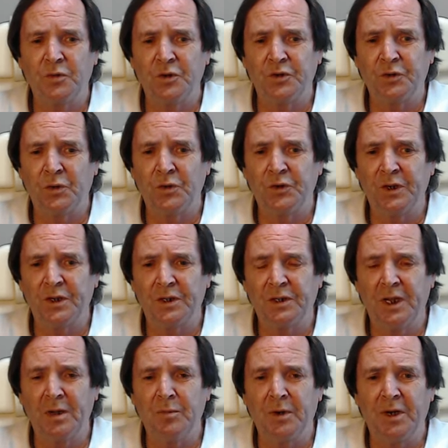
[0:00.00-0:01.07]
resources,
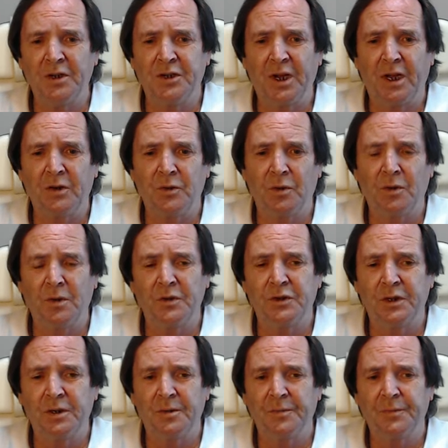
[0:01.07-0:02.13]
labour and
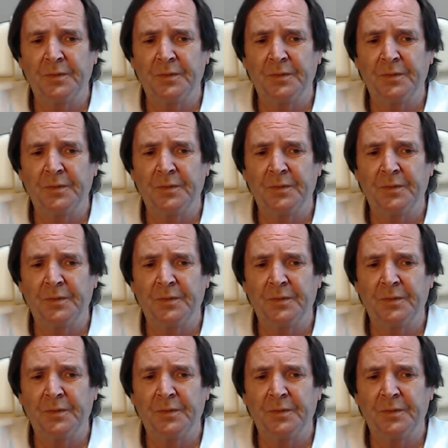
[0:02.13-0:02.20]
technology.